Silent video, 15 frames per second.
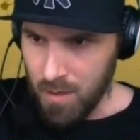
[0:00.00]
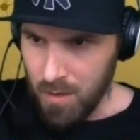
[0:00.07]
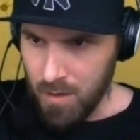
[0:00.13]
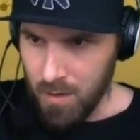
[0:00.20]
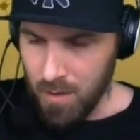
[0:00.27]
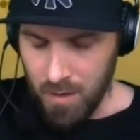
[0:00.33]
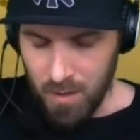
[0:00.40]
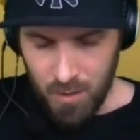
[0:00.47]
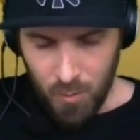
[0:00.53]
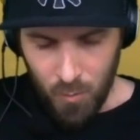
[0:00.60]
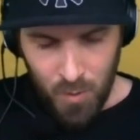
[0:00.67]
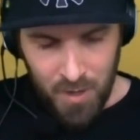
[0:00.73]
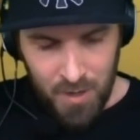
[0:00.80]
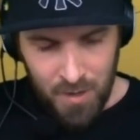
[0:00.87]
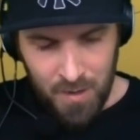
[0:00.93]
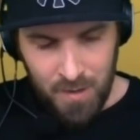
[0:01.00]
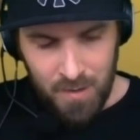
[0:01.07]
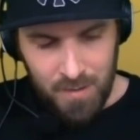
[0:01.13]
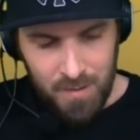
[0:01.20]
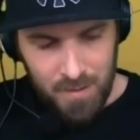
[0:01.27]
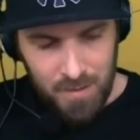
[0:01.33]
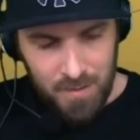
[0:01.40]
uh, where
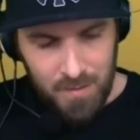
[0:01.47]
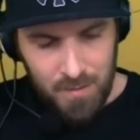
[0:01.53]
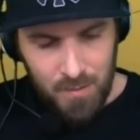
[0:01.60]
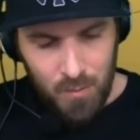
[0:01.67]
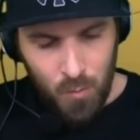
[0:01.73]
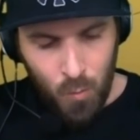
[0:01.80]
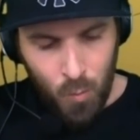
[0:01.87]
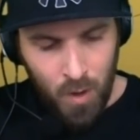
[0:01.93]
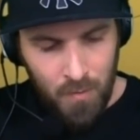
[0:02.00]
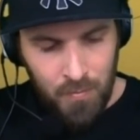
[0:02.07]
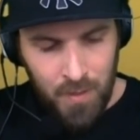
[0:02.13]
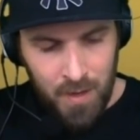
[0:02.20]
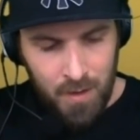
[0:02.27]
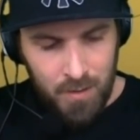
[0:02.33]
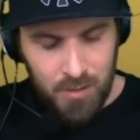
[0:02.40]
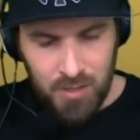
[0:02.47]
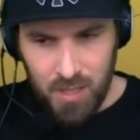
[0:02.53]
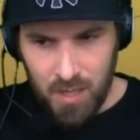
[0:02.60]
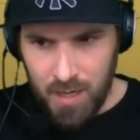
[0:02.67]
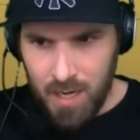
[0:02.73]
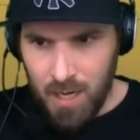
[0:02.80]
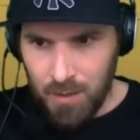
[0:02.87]
what they are
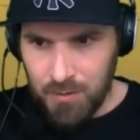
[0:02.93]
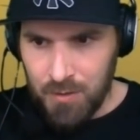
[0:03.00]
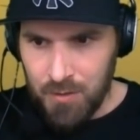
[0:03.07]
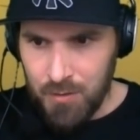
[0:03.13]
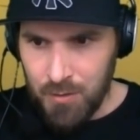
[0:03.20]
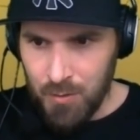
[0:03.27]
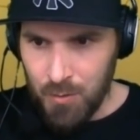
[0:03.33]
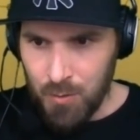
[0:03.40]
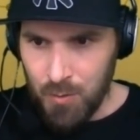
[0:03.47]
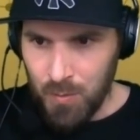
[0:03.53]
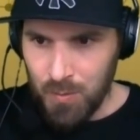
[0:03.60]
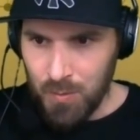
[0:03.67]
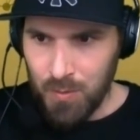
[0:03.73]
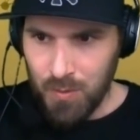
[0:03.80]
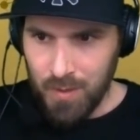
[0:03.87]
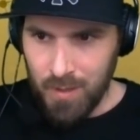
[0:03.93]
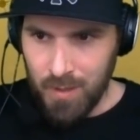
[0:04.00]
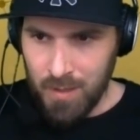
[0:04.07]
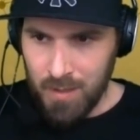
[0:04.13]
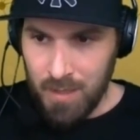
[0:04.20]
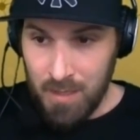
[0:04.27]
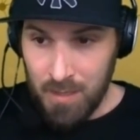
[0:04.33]
setting out to do
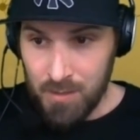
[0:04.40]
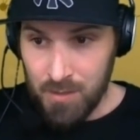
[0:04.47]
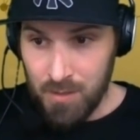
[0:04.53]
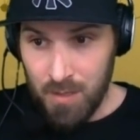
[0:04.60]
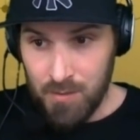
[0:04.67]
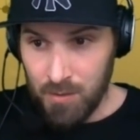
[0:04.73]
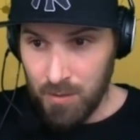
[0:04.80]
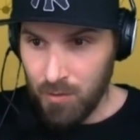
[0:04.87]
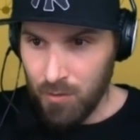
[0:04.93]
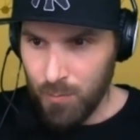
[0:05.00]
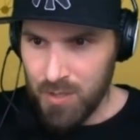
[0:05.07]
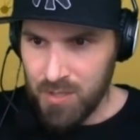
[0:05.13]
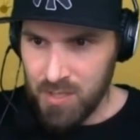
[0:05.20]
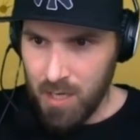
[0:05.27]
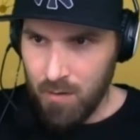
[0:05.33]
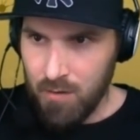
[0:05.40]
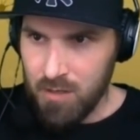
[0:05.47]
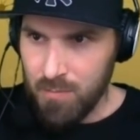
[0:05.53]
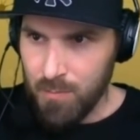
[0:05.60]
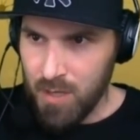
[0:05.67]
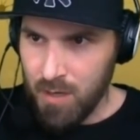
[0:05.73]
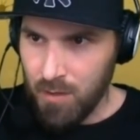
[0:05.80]
is is a little bit scary to
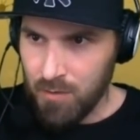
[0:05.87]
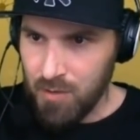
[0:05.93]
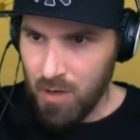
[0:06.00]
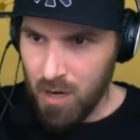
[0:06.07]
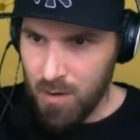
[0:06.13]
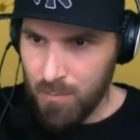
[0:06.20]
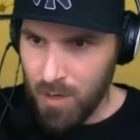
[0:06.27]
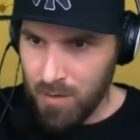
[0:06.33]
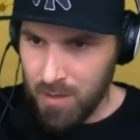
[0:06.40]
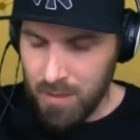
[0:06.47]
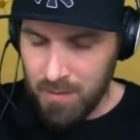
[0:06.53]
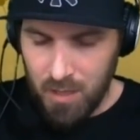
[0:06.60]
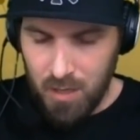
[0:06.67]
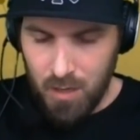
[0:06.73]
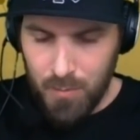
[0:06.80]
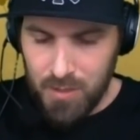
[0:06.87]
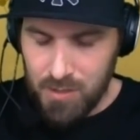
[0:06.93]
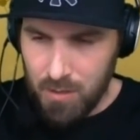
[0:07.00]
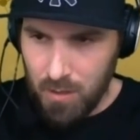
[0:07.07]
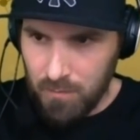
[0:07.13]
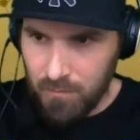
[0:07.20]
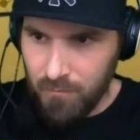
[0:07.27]
me, and I'll talk about it. And the company is
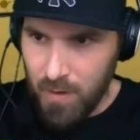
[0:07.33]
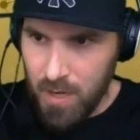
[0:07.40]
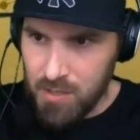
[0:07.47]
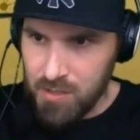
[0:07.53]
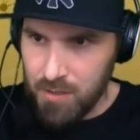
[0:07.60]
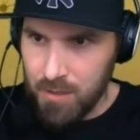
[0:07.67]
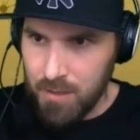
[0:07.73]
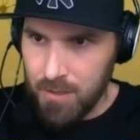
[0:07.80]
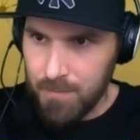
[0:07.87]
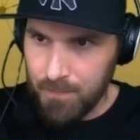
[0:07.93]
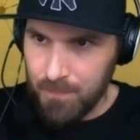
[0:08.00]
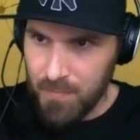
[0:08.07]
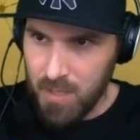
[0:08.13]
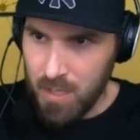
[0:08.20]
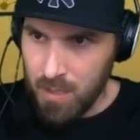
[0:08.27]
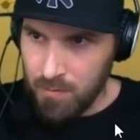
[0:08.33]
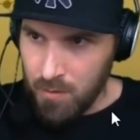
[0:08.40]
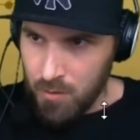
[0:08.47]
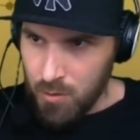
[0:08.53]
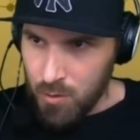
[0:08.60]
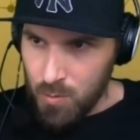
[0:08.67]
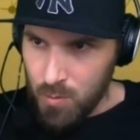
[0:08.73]
called Faceter, and they're
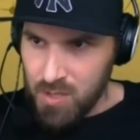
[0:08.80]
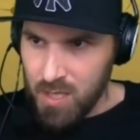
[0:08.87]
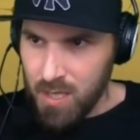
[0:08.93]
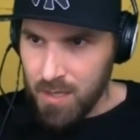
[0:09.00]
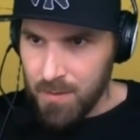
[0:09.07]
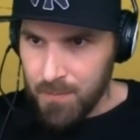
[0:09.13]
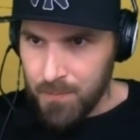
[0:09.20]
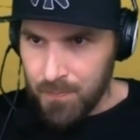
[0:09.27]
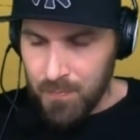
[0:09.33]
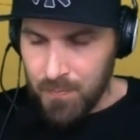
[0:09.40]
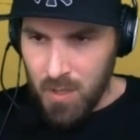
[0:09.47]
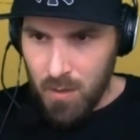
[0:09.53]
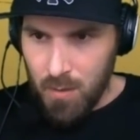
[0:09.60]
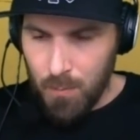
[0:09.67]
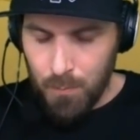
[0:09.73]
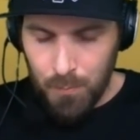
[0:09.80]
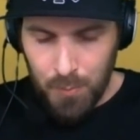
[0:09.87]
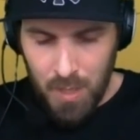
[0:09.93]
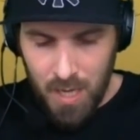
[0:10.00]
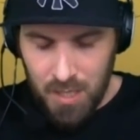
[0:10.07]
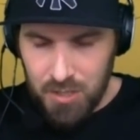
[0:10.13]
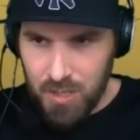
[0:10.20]
using
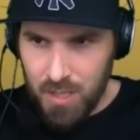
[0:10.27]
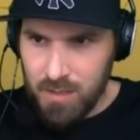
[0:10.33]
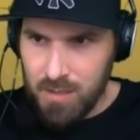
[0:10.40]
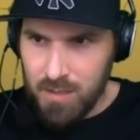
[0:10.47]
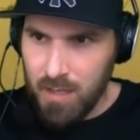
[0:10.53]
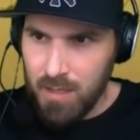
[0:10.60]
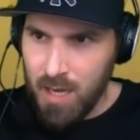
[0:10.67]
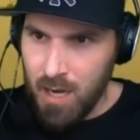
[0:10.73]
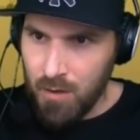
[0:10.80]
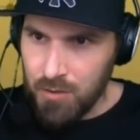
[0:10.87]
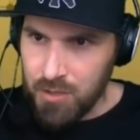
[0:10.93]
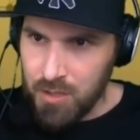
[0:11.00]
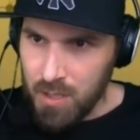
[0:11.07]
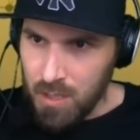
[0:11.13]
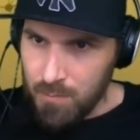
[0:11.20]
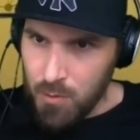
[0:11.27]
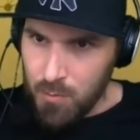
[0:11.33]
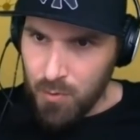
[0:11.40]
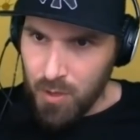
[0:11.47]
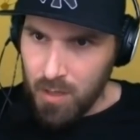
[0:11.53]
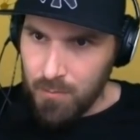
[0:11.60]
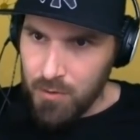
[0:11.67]
blockchain technology. And let me
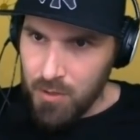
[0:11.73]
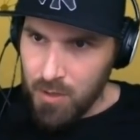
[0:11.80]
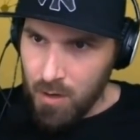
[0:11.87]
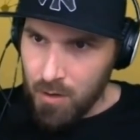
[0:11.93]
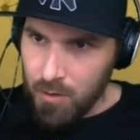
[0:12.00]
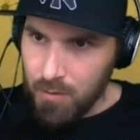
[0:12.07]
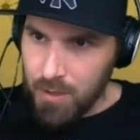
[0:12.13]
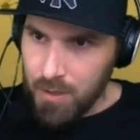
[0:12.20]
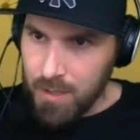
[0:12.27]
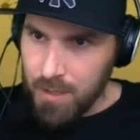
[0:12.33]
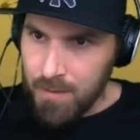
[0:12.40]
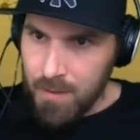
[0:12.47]
bring up the article here.